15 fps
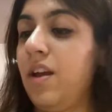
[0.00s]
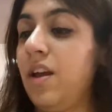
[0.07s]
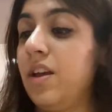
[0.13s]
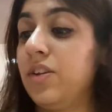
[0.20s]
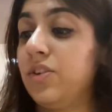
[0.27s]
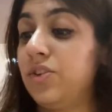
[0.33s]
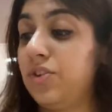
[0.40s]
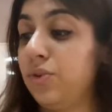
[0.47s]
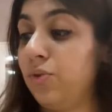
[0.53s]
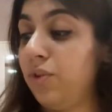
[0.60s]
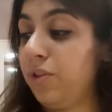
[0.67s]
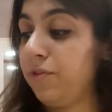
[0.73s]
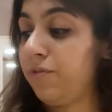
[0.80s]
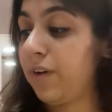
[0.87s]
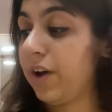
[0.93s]
Soon
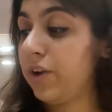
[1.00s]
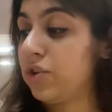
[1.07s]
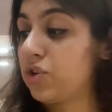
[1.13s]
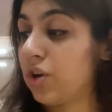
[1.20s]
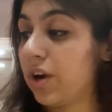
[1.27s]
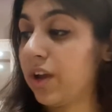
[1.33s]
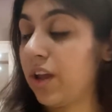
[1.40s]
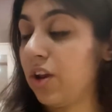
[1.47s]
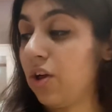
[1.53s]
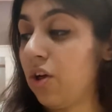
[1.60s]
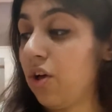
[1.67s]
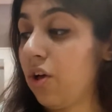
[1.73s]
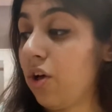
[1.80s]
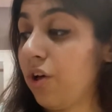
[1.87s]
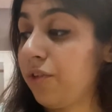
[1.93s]
the fire truck and
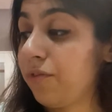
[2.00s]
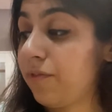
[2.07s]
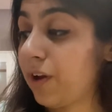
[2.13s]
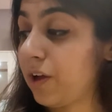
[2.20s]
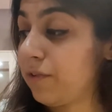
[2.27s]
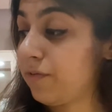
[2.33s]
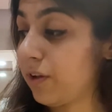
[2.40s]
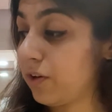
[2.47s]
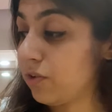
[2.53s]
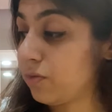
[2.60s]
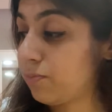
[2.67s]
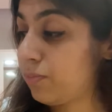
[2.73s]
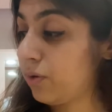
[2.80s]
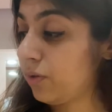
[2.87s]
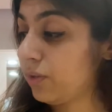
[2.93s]
all the firefighters
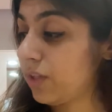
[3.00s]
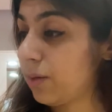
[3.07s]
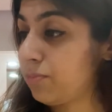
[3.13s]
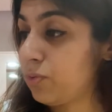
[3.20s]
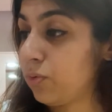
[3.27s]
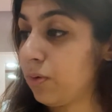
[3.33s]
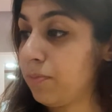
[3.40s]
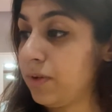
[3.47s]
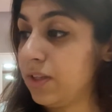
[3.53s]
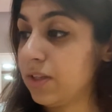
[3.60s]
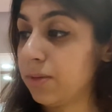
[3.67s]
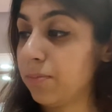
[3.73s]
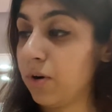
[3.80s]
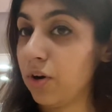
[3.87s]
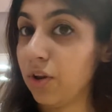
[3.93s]
pulled up to a
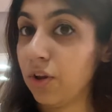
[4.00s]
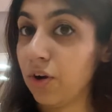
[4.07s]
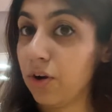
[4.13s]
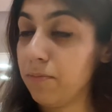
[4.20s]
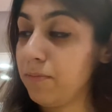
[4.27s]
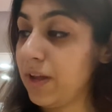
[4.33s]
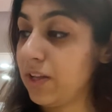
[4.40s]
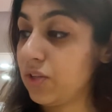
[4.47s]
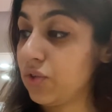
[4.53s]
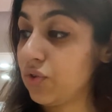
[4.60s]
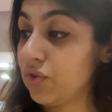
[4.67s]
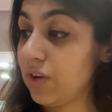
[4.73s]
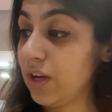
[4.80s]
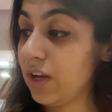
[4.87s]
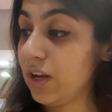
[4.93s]
pizza parlor on Main
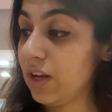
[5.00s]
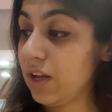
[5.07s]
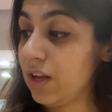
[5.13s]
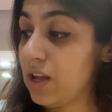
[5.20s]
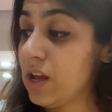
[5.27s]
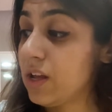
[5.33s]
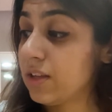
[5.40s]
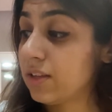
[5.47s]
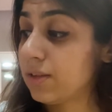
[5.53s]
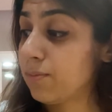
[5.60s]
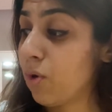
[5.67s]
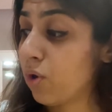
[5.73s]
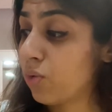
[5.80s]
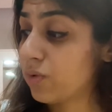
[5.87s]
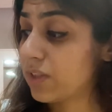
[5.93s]
Street.
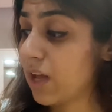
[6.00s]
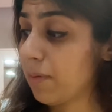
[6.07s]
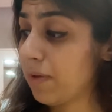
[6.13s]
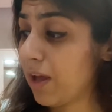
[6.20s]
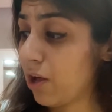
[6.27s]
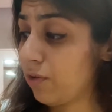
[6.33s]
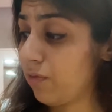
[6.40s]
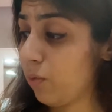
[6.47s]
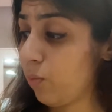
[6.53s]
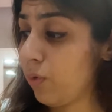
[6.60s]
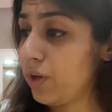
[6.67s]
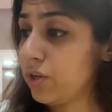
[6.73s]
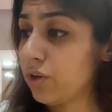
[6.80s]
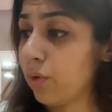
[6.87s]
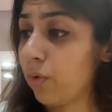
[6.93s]
Smoke was coming out of a
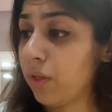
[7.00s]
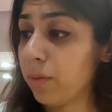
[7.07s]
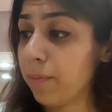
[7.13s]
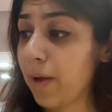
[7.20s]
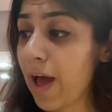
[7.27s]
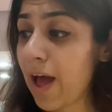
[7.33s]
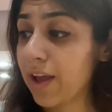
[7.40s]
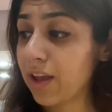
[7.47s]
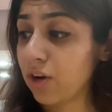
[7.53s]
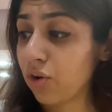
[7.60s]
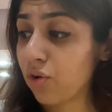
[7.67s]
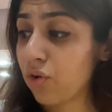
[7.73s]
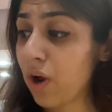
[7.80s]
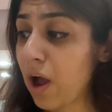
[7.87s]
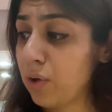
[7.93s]
window in the back, and a
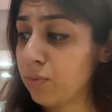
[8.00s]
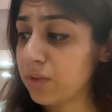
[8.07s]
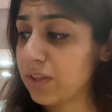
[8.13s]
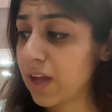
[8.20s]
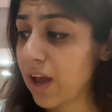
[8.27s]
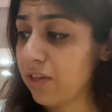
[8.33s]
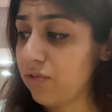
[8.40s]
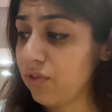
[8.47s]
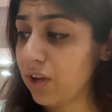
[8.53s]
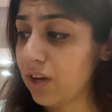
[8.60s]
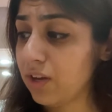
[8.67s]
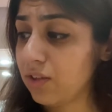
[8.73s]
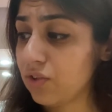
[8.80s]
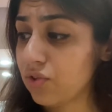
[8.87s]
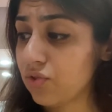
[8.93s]
crowd was gathering it
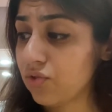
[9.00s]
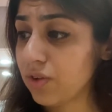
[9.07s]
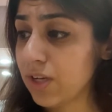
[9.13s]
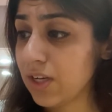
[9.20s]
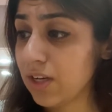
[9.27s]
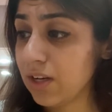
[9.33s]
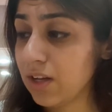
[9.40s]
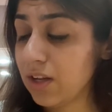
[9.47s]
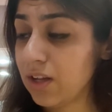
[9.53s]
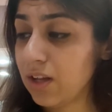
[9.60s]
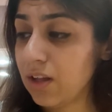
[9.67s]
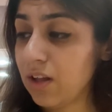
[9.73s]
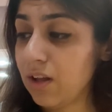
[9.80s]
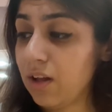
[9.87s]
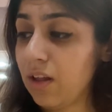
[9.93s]
in the street.
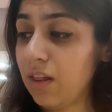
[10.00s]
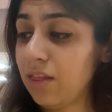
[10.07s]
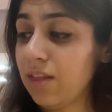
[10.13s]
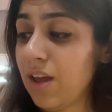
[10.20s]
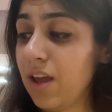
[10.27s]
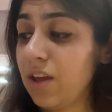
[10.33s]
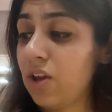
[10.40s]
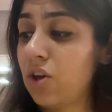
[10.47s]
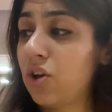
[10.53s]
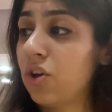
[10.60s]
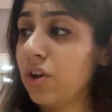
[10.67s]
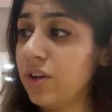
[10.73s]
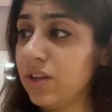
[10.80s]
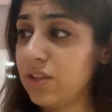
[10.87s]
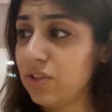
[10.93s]
"Thank
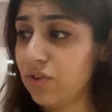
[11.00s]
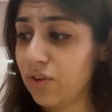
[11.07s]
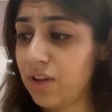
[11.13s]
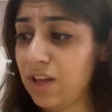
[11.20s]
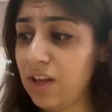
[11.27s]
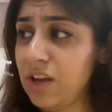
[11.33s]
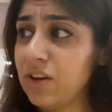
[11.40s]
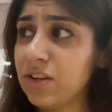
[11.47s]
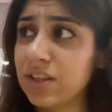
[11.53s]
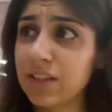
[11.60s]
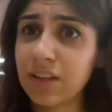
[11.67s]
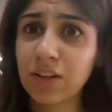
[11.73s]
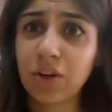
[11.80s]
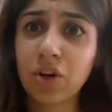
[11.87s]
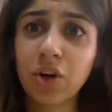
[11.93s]
goodness you're here,"
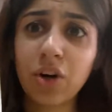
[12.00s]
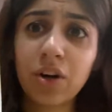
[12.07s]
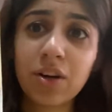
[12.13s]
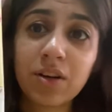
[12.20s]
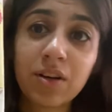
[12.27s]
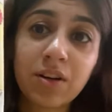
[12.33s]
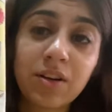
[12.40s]
said the cook.